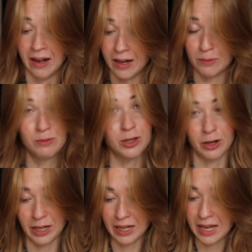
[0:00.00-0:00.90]
I'm
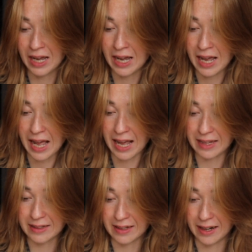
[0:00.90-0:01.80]
sorry,
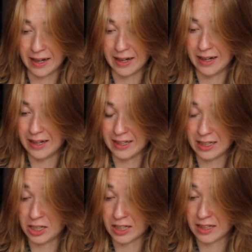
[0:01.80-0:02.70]
as
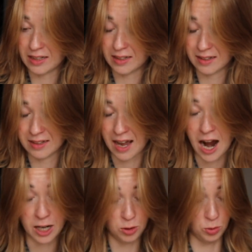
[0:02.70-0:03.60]
it's just hard